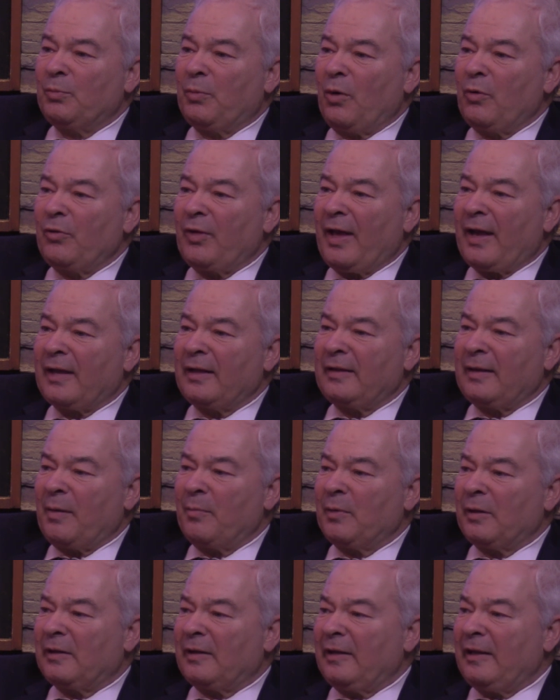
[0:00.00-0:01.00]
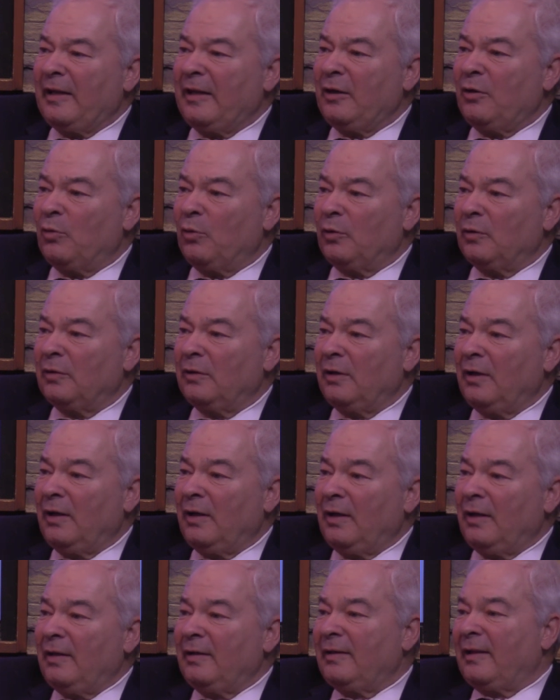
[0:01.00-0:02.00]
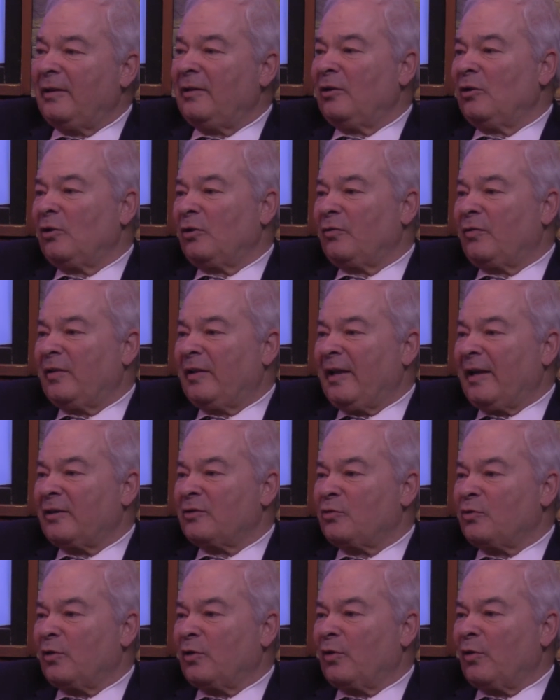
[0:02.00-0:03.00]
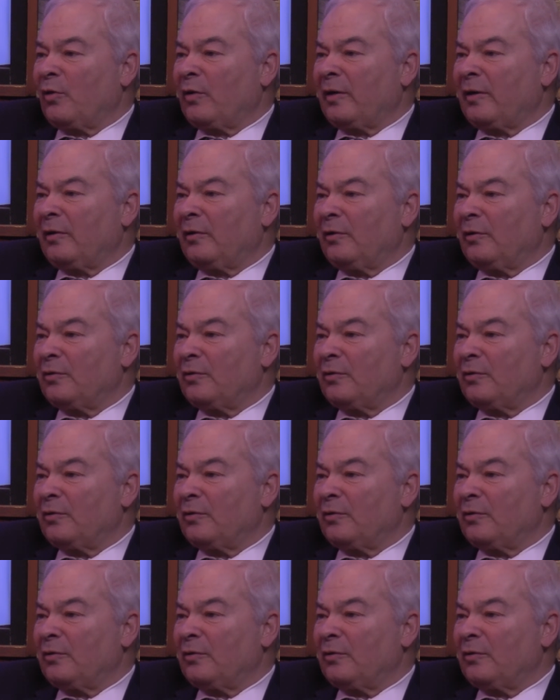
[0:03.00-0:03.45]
both academically equal. Then you look for the extracurriculars.